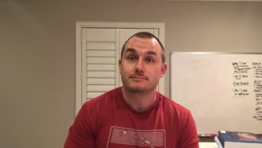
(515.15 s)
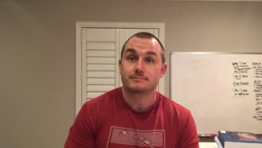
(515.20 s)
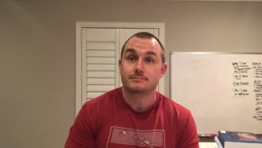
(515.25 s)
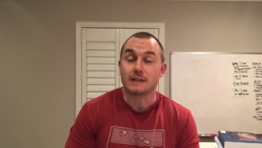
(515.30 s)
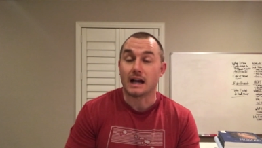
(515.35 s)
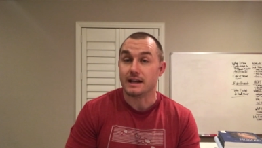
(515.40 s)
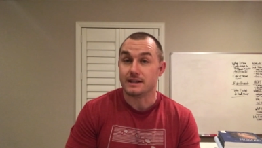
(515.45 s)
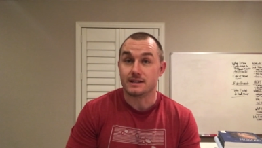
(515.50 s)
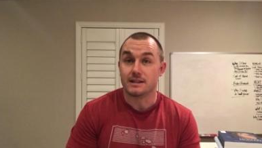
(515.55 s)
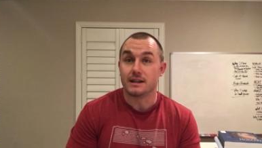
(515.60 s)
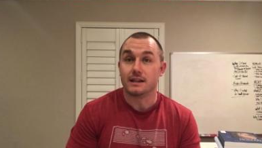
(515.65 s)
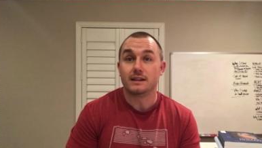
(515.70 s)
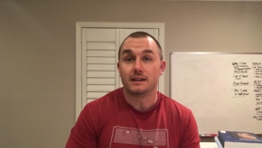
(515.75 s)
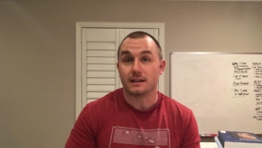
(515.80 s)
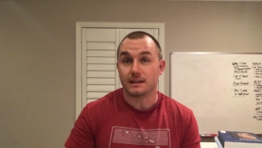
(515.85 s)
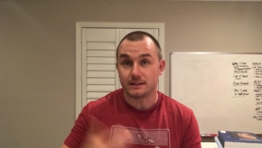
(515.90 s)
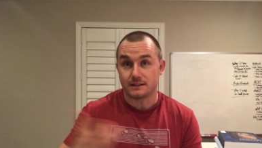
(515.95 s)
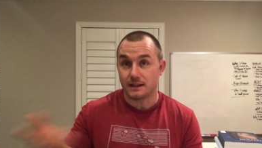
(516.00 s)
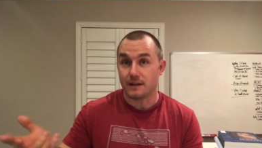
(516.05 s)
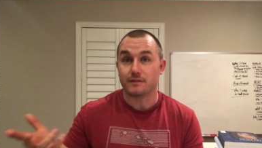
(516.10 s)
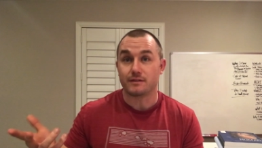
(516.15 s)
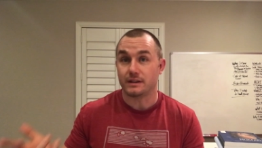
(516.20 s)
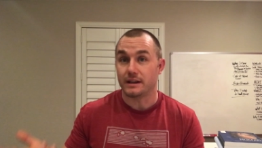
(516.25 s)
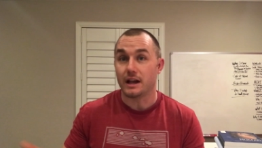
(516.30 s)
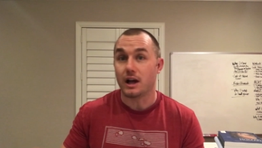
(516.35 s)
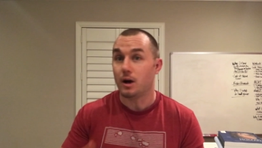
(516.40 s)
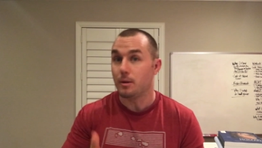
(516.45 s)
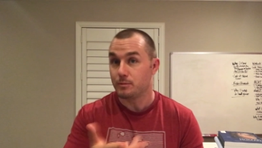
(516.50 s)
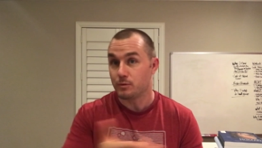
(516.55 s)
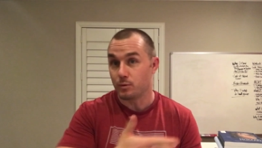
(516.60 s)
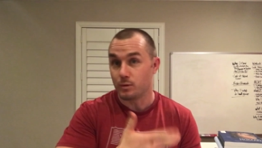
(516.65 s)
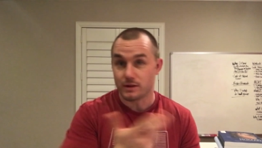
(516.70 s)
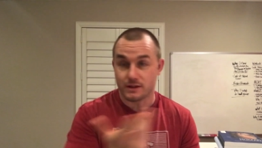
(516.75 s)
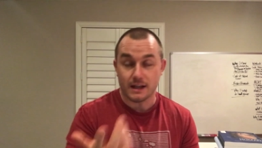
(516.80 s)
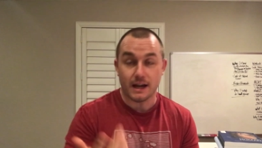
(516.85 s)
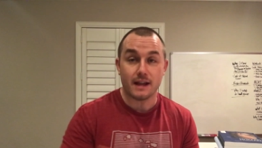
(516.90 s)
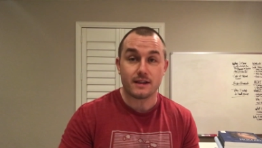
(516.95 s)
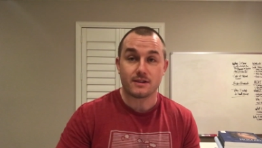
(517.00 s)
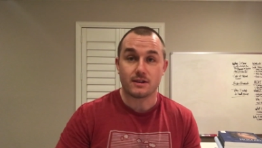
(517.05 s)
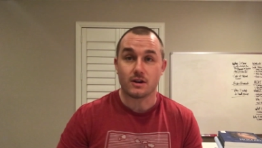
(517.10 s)
I did, and it definitely helped with
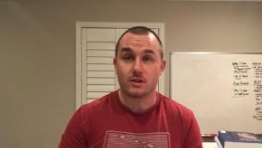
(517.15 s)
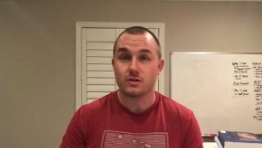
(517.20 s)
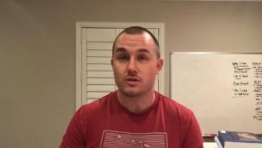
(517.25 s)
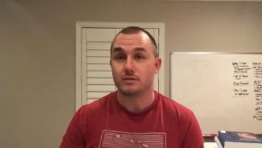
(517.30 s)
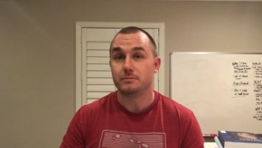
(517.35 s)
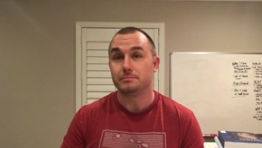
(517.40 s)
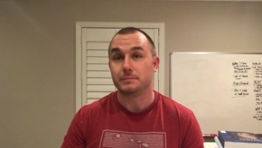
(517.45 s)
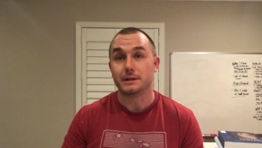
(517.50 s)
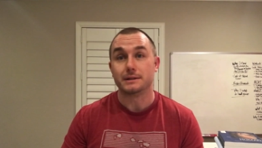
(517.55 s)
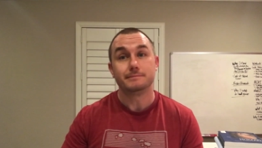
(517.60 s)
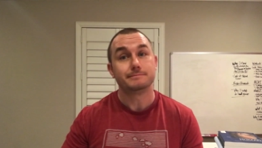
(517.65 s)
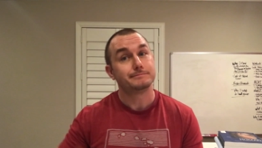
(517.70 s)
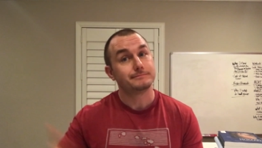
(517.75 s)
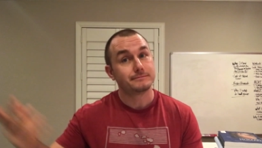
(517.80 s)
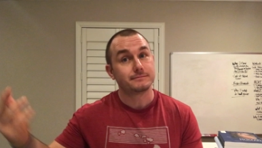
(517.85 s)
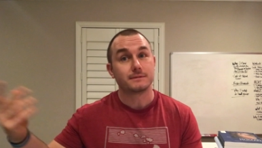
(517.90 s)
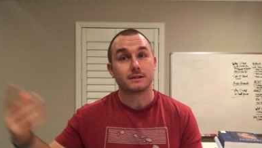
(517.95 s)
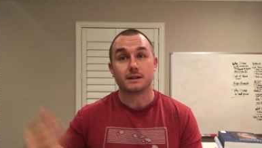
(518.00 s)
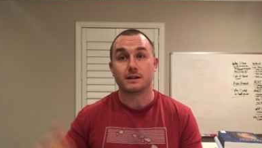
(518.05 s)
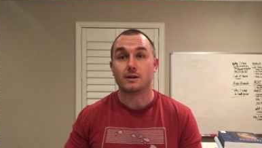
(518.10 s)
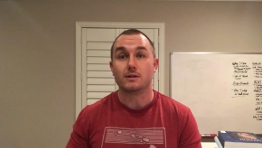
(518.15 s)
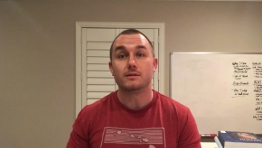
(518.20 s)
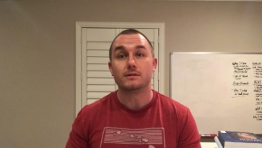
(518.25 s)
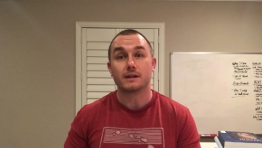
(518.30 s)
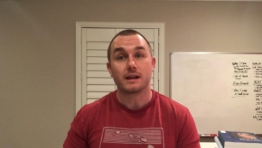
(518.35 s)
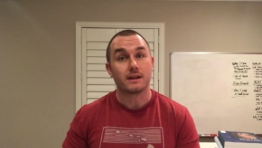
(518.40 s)
that section, but you know,